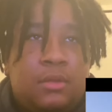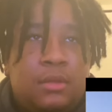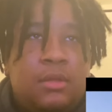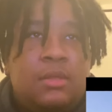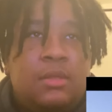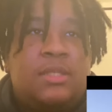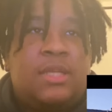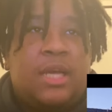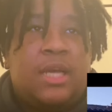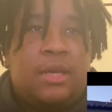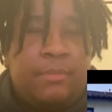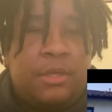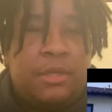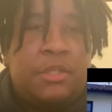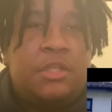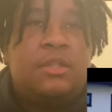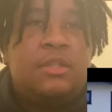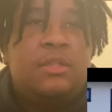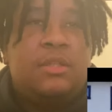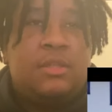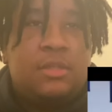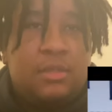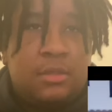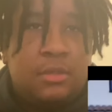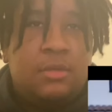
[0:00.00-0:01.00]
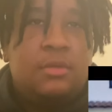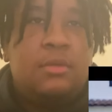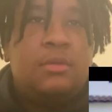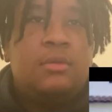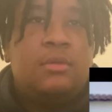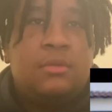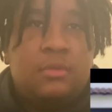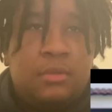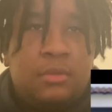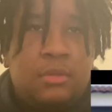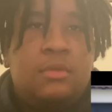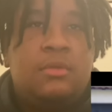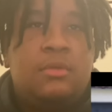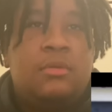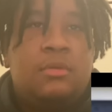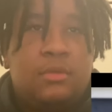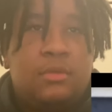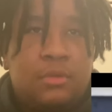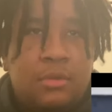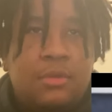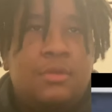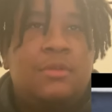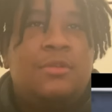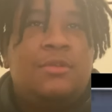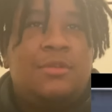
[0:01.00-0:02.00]
Side missions. Red
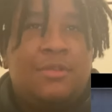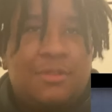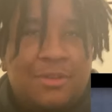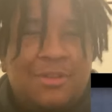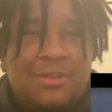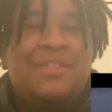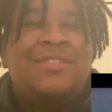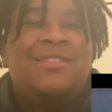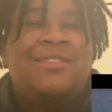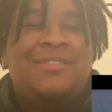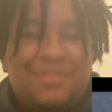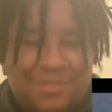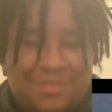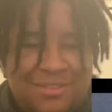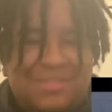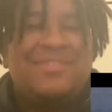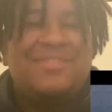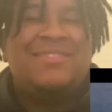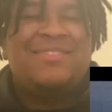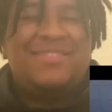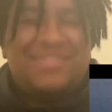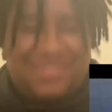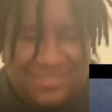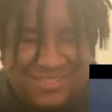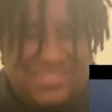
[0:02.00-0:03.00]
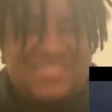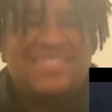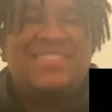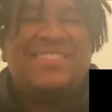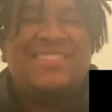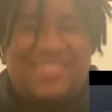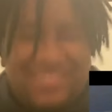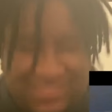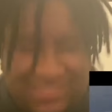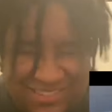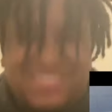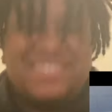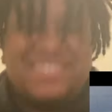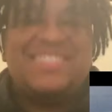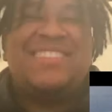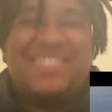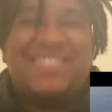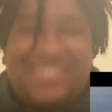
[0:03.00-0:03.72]
came in, I was still in its